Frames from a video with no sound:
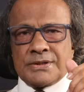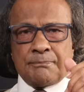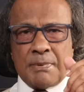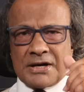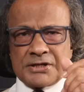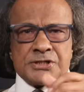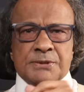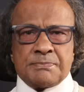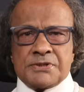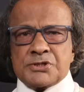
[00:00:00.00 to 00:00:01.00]
The
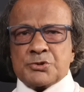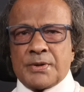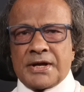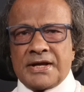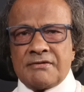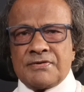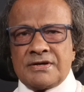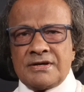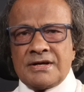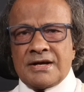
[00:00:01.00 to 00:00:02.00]
participants were
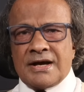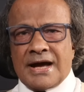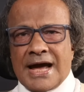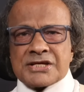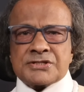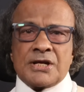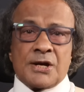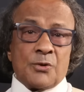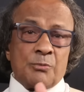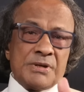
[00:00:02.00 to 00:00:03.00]
given
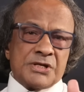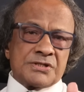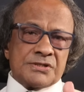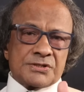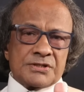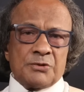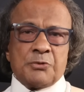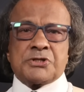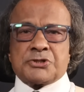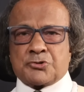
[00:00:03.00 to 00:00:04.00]
accelerometers
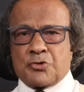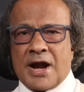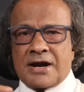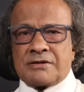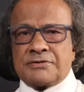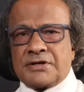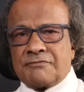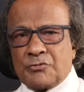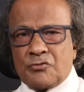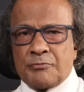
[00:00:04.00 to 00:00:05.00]
which tracked their
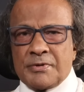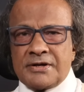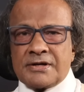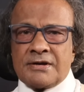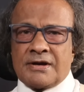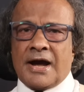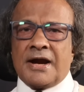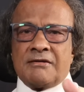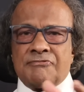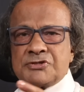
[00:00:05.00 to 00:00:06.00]
movement
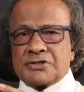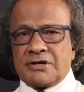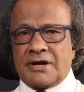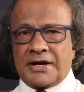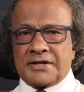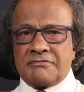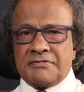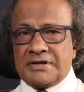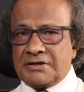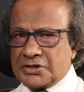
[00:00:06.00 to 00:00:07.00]
and physical
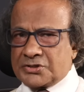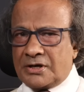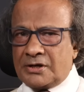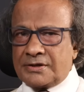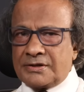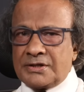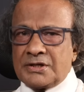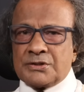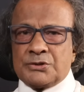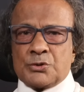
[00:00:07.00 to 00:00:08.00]
activity. Result,
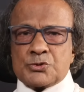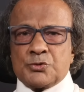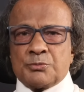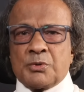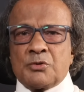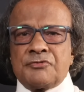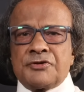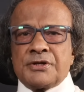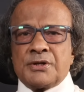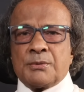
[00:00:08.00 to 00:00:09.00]
those who
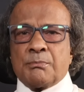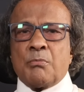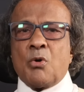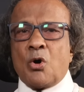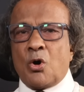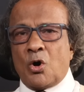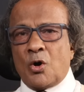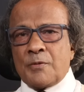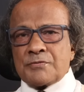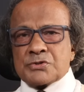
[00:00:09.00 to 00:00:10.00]
moved
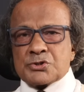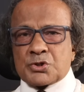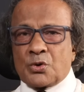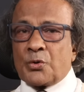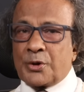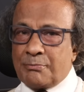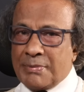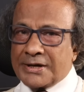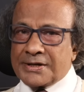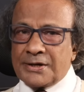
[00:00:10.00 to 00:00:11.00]
more scored
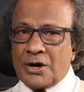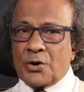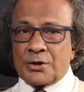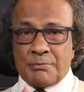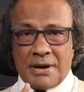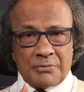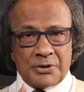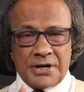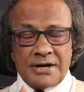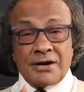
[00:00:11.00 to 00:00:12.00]
better on
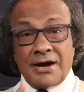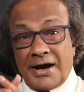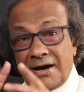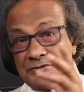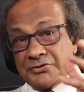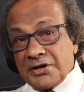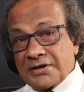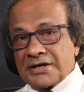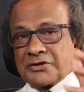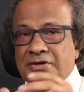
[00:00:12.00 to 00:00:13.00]
memory and
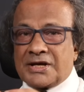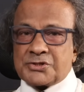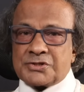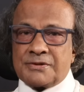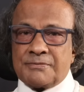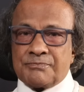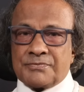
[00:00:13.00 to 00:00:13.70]
thinking tests,